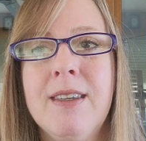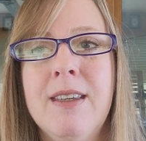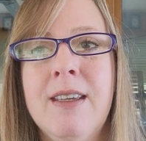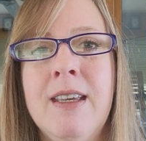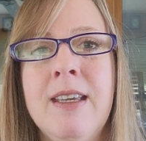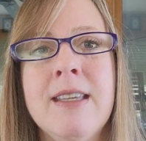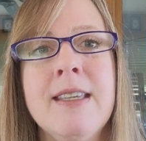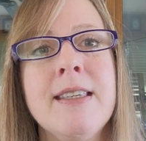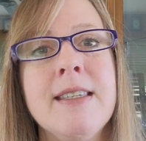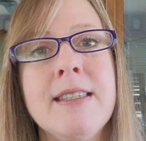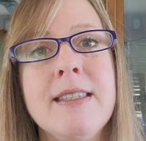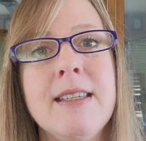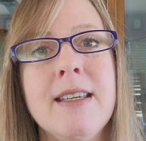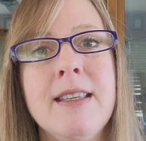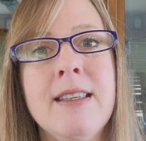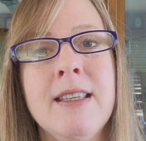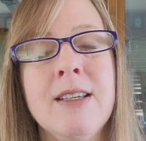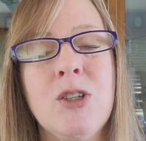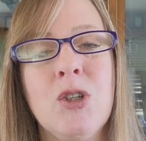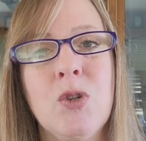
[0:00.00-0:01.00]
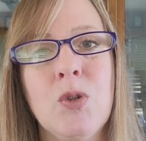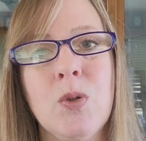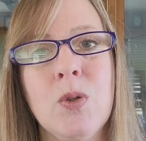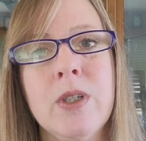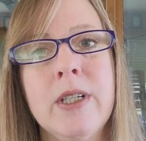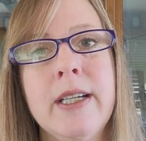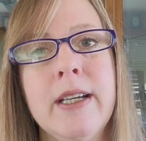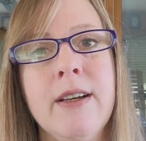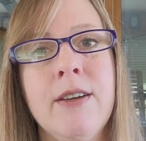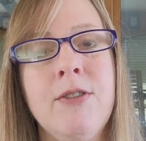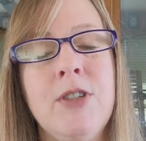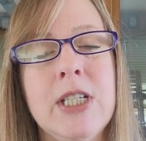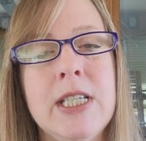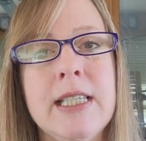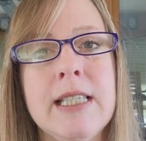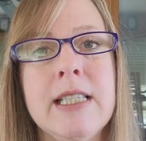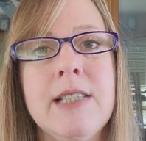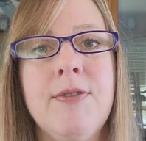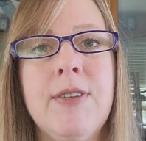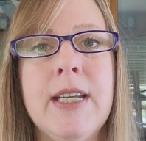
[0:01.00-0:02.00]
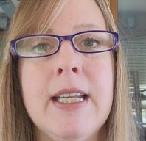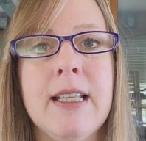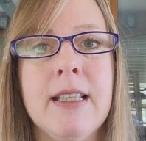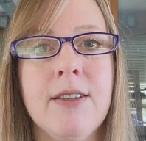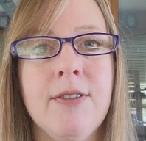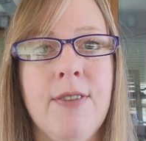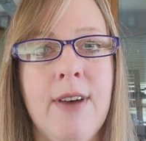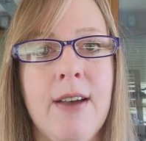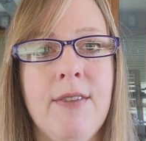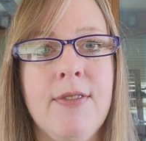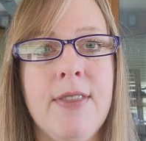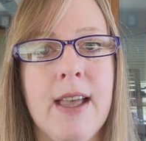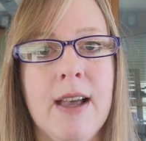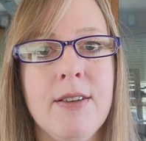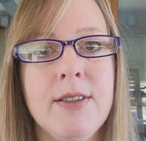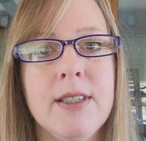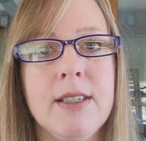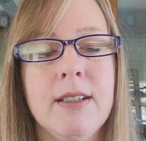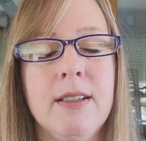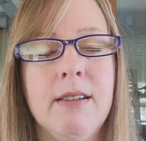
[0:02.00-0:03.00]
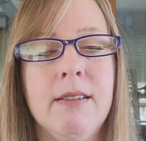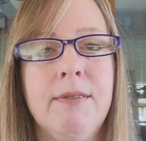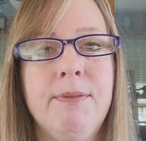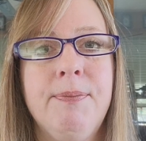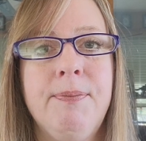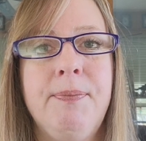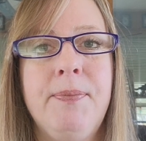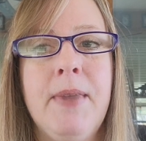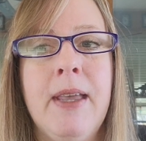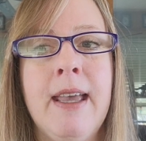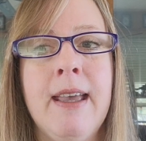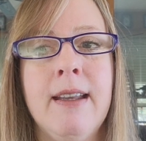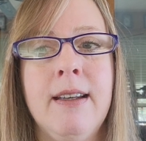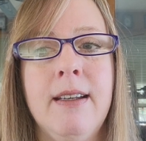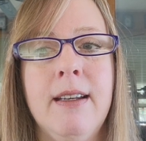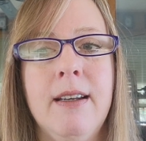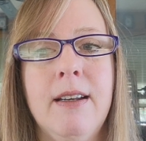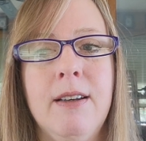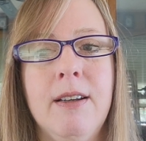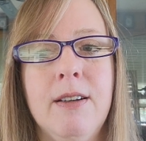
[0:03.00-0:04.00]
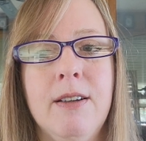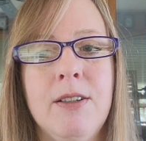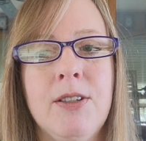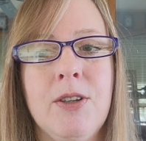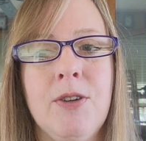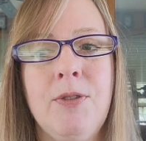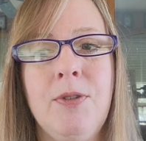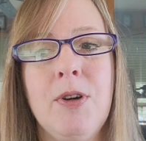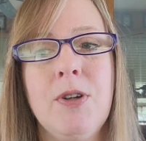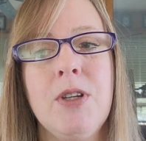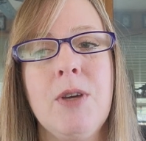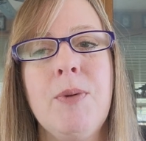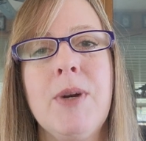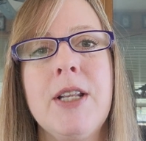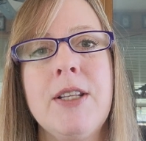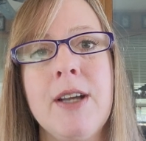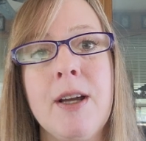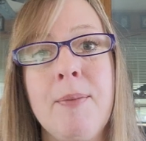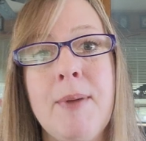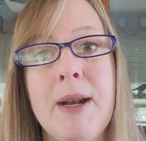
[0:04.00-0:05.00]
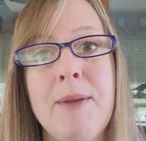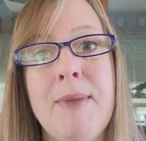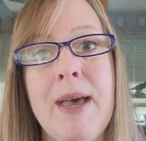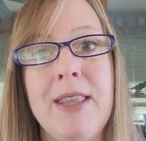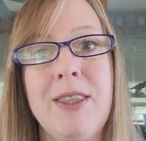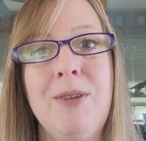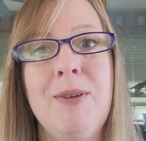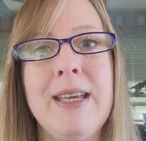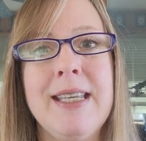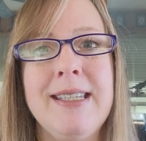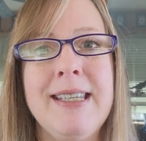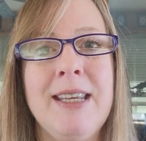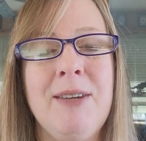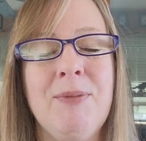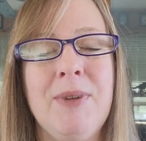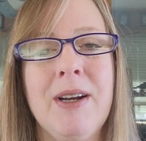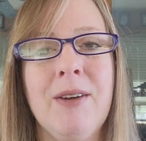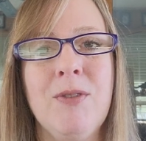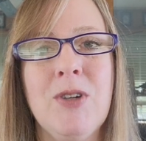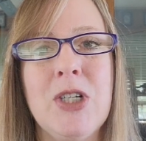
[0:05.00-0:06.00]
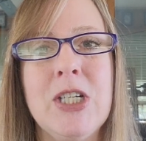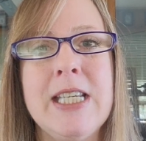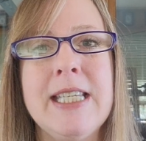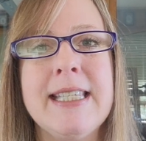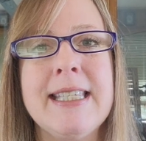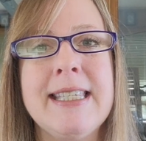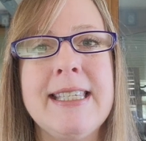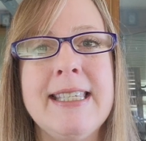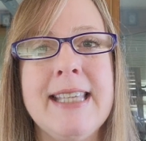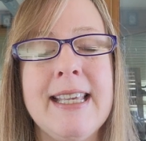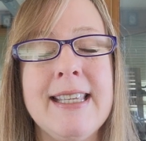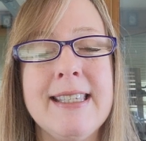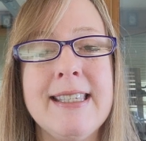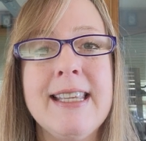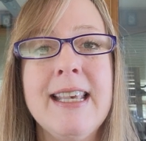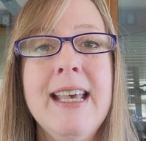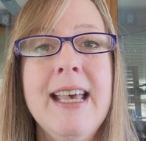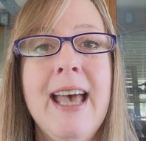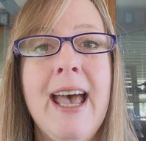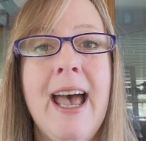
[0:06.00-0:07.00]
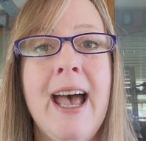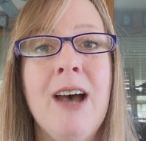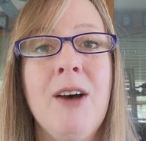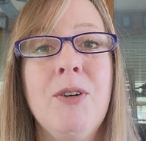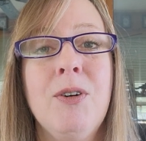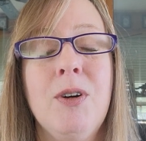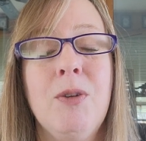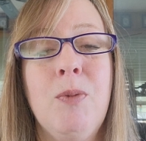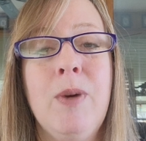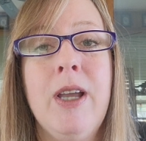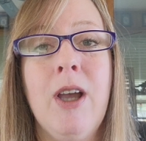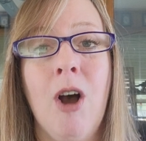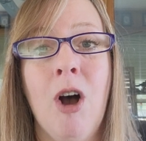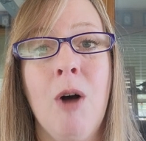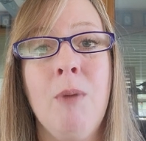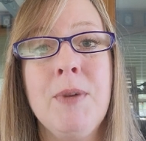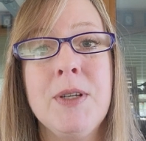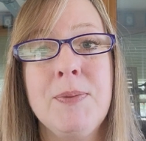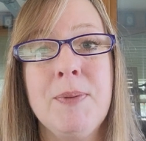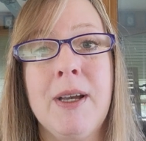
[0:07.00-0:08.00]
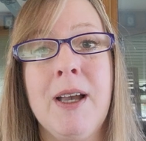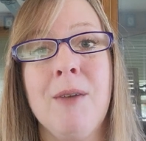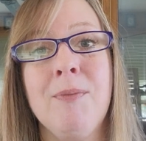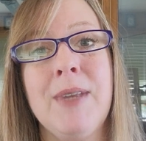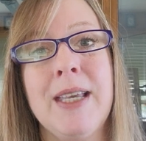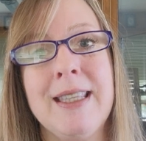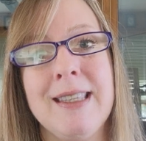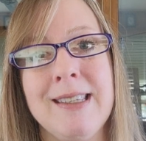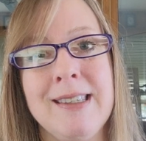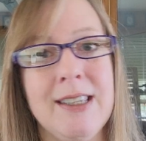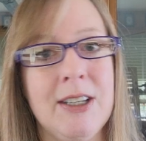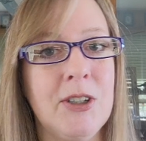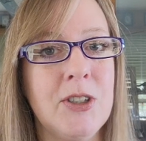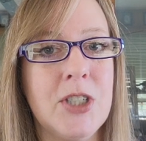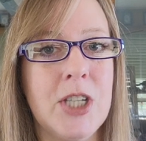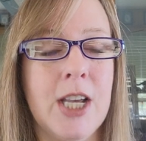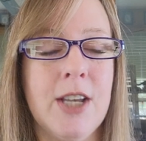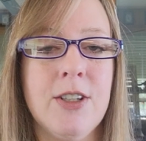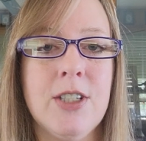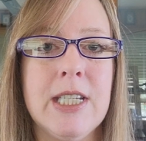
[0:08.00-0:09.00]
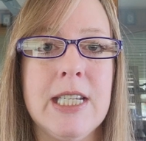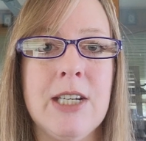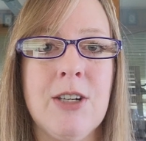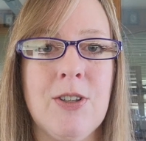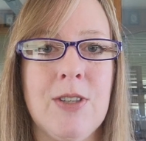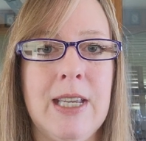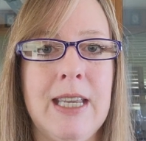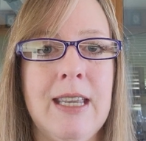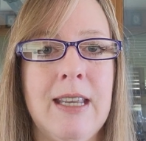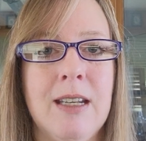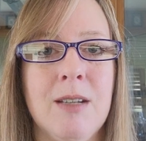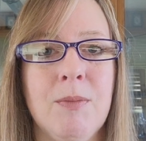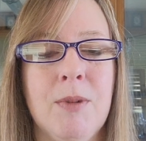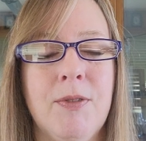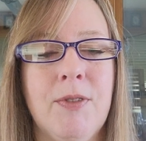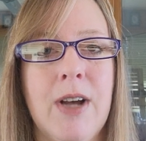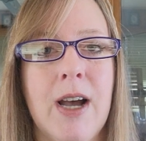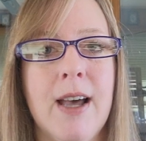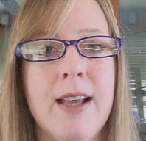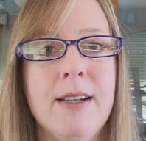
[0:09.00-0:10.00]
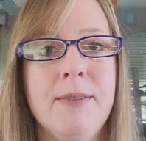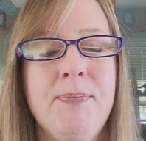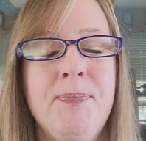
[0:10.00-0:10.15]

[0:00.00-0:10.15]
is the story of Jesus feeding the 5,000. And so first I want to talk about in Matthew 18, whenever Jesus says how we all must become like this little child to enter the kingdom of God.